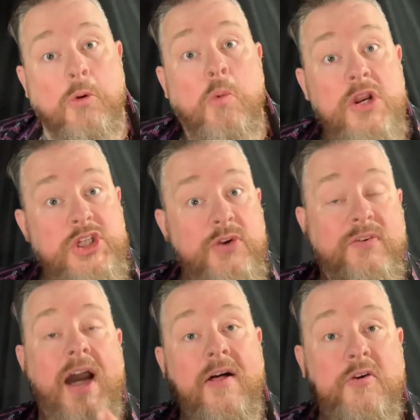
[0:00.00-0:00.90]
Once you've
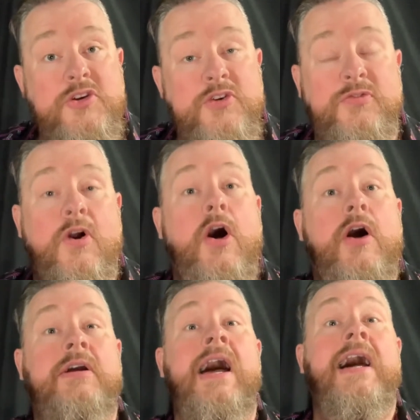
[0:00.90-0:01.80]
colored your
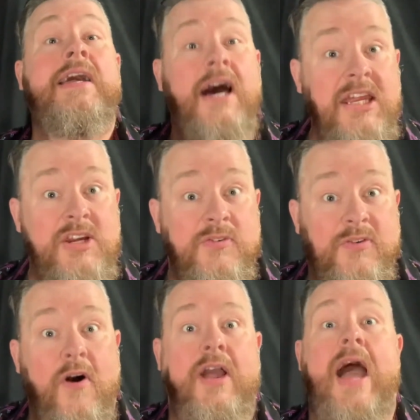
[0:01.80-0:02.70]
frog, cut your
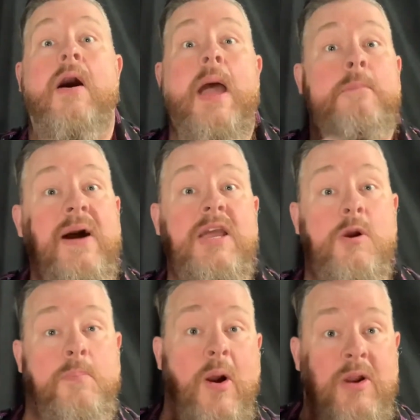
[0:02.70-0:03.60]
frog out, and put your
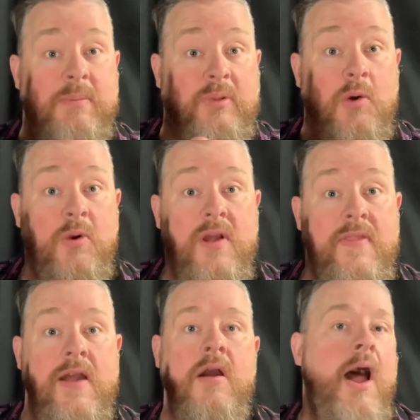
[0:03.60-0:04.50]
party blower in
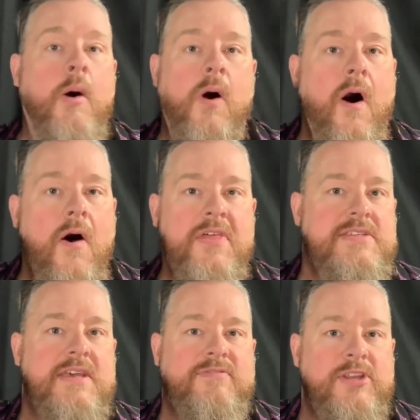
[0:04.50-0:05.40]
there, well, all that's
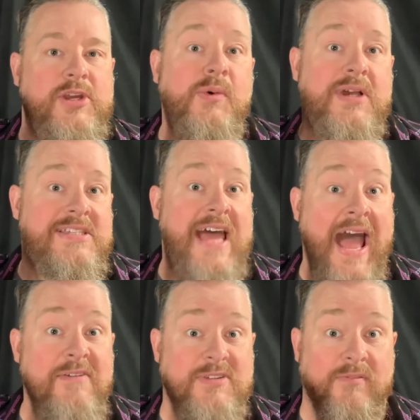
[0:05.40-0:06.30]
left to do is to
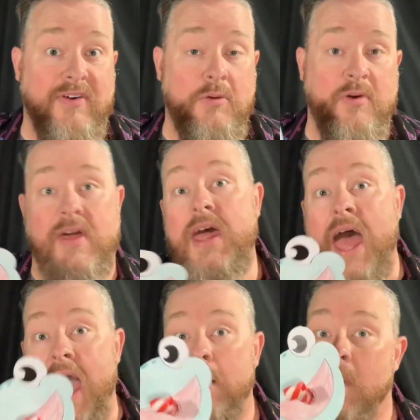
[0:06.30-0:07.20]
have some fun with it
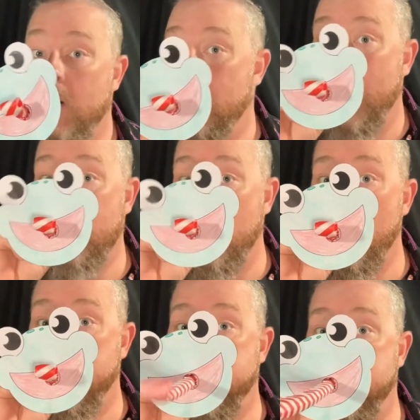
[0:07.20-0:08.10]
and walk around and,
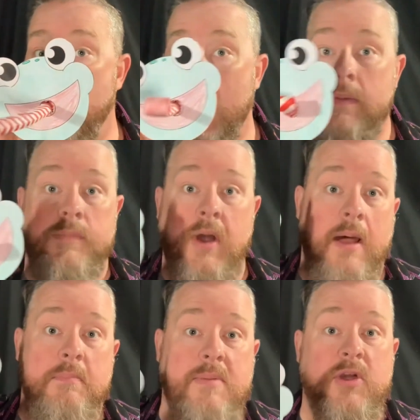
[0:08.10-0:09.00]
well,
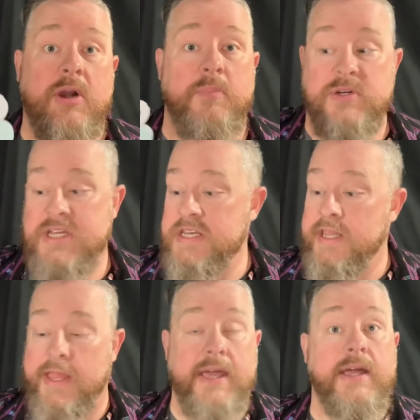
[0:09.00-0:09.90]
maybe you could pretend to
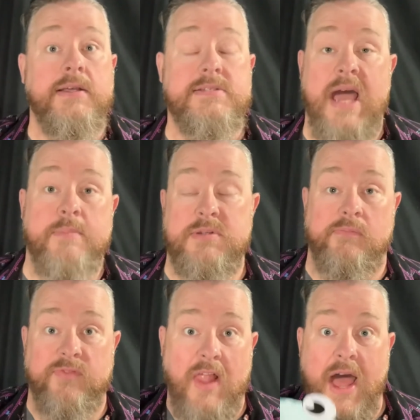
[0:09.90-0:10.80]
like zap some
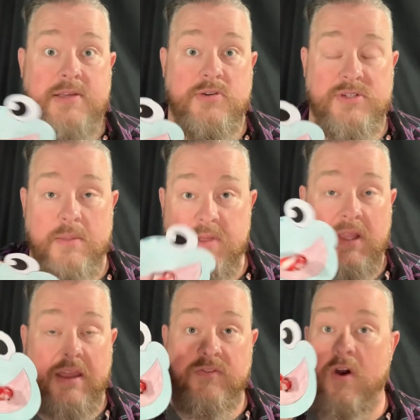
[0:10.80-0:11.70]
flies or something
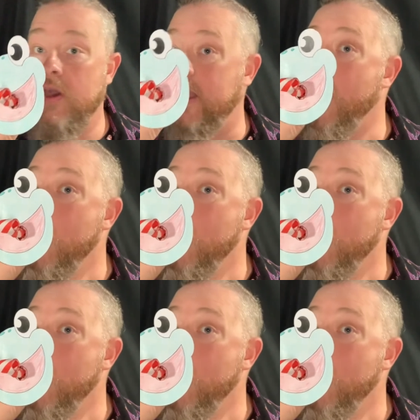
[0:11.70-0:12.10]
like Froggy,